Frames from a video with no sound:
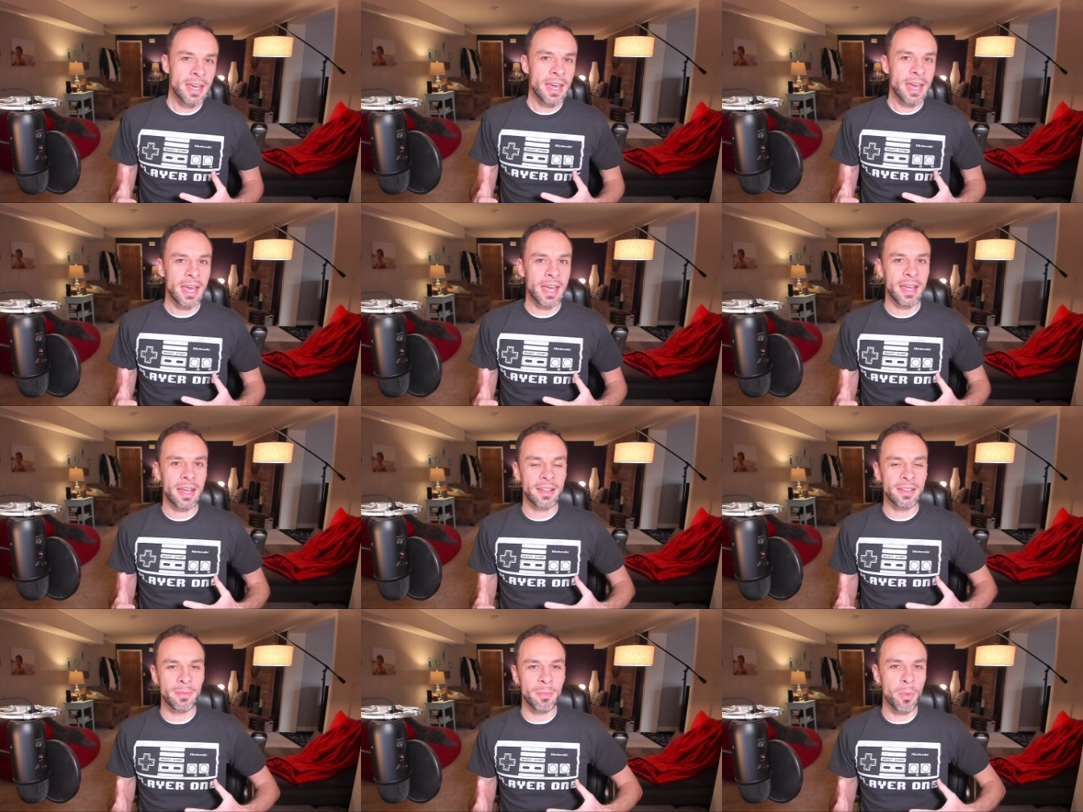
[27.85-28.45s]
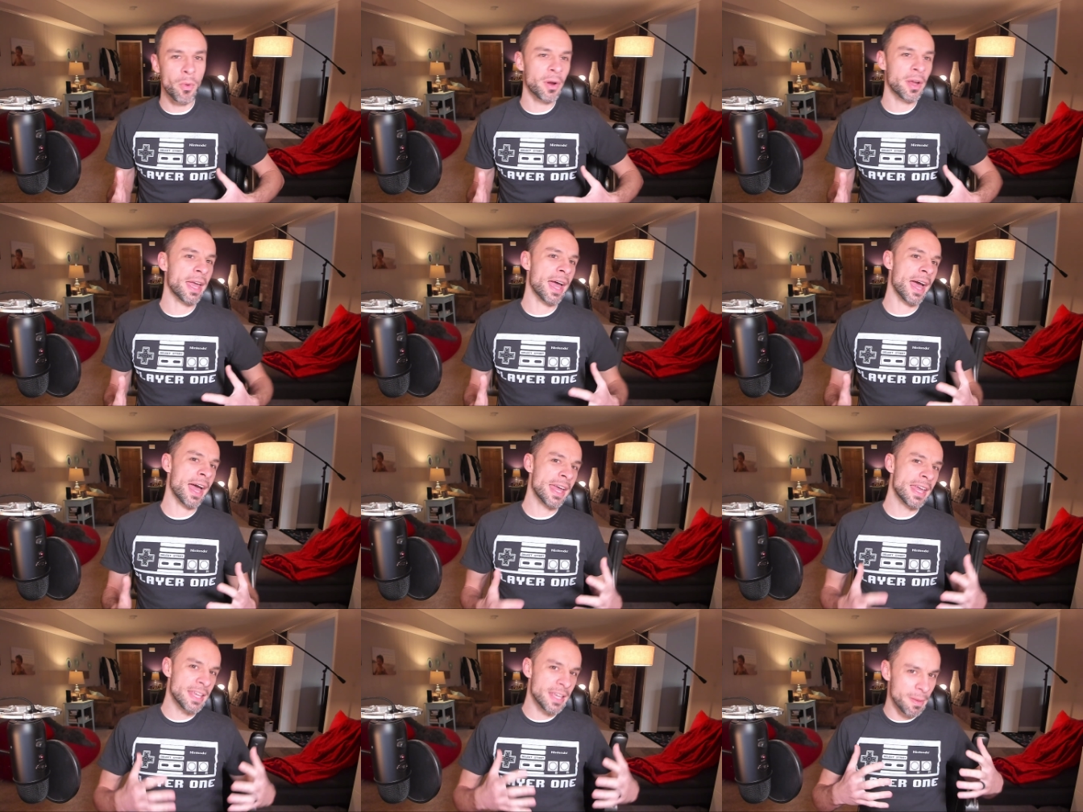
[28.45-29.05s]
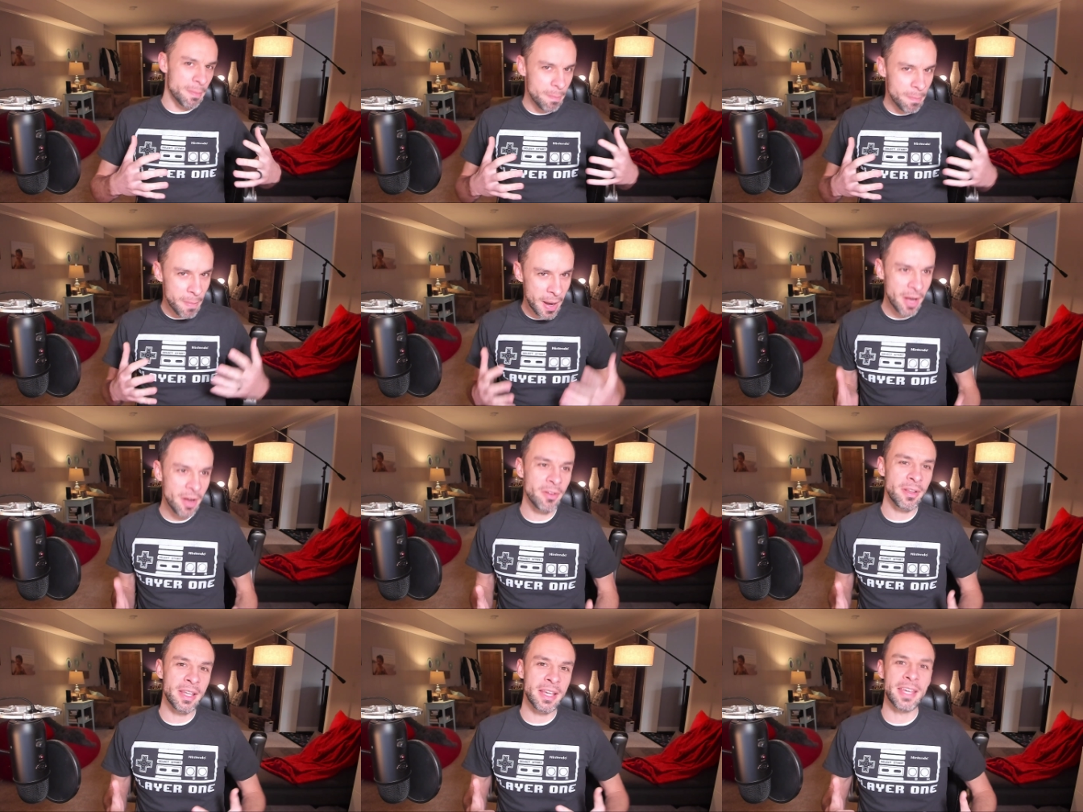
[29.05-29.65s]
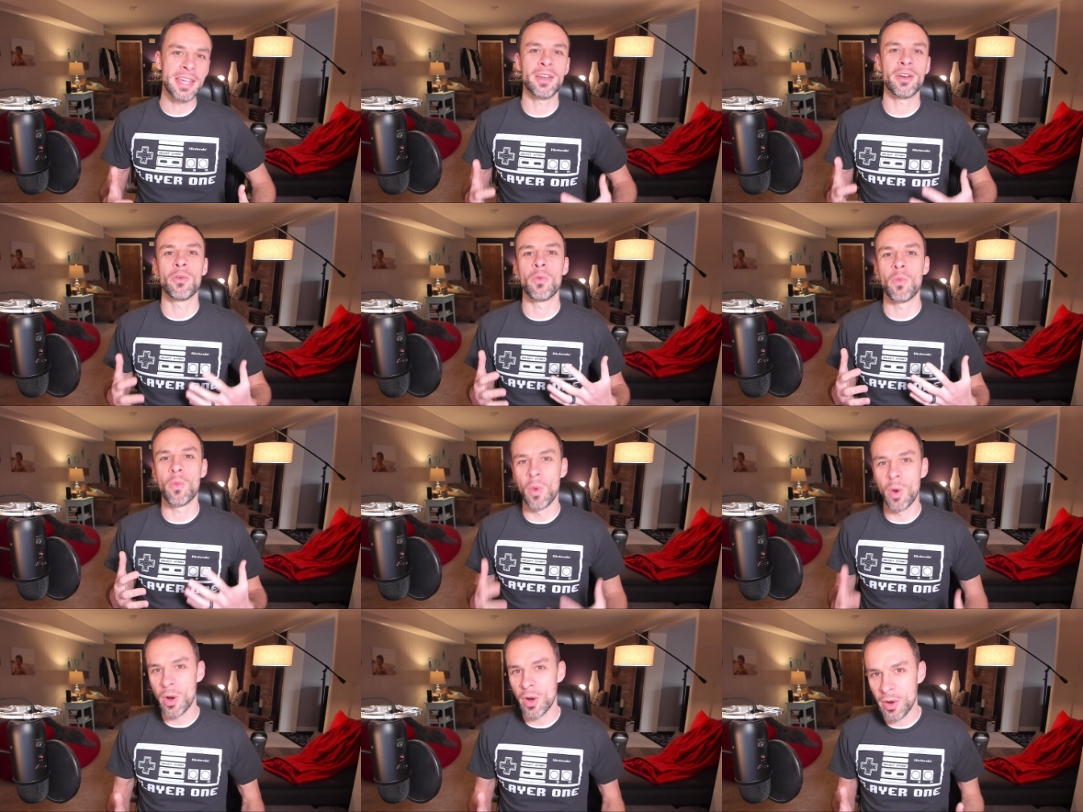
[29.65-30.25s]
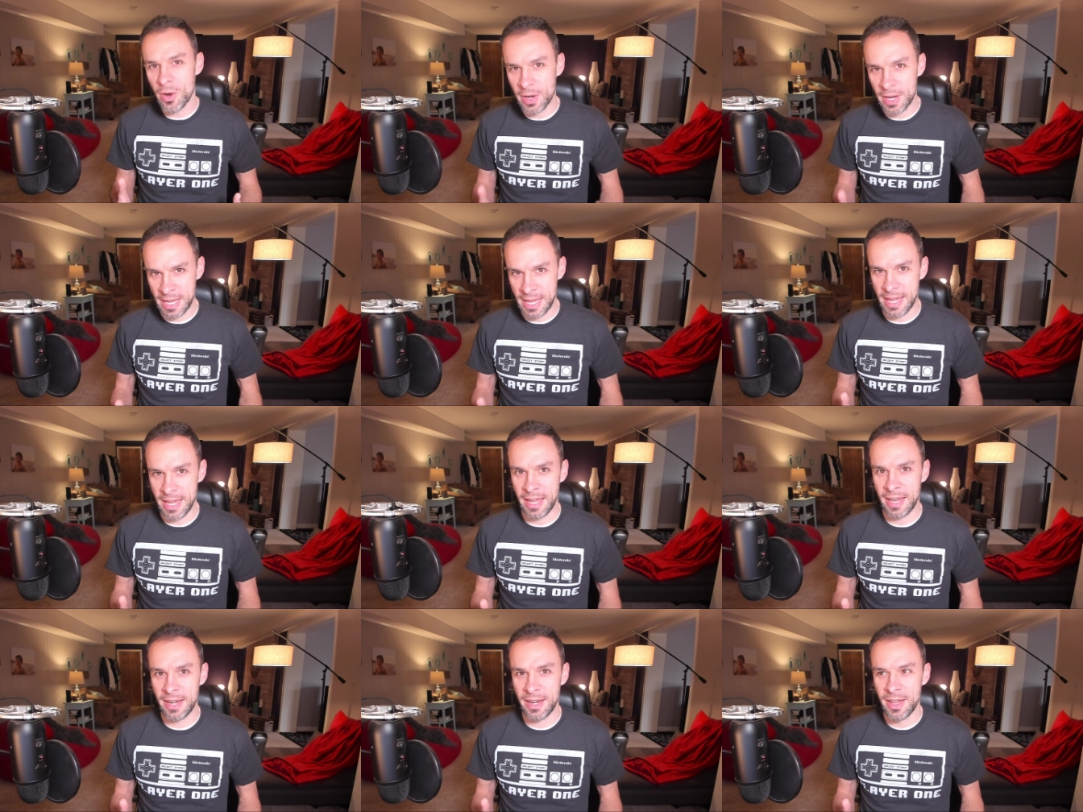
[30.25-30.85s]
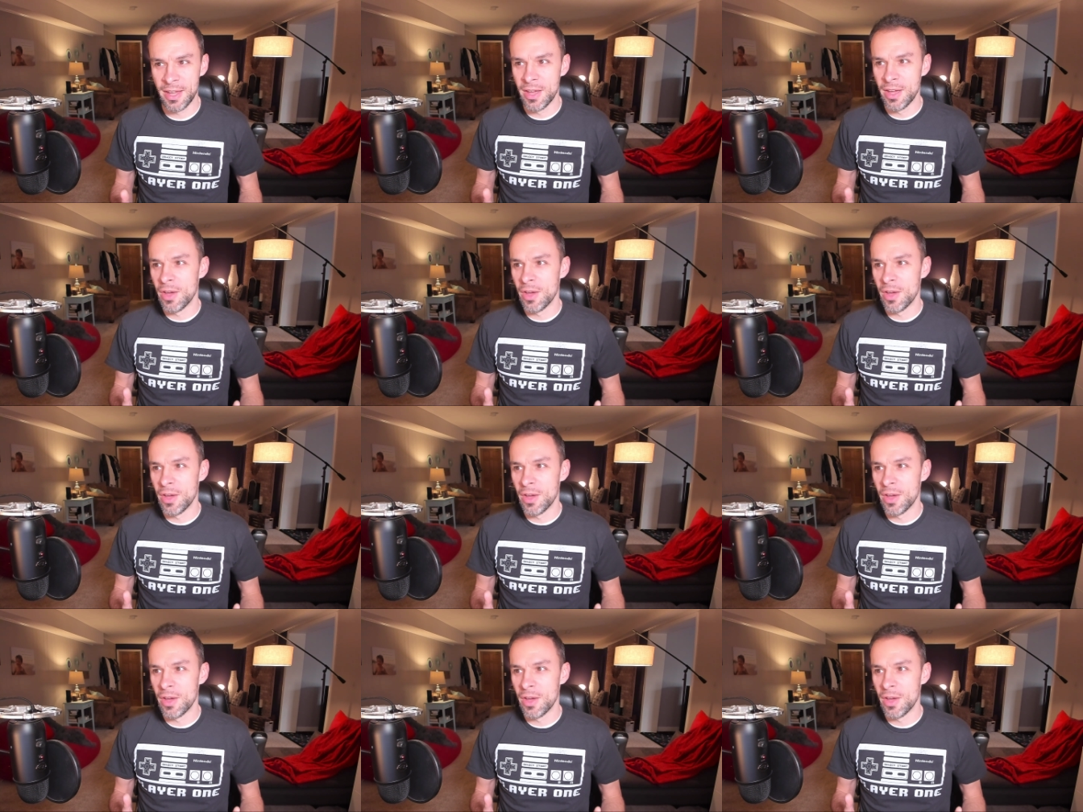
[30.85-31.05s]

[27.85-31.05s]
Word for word: and the poor guy, he can barely get a word in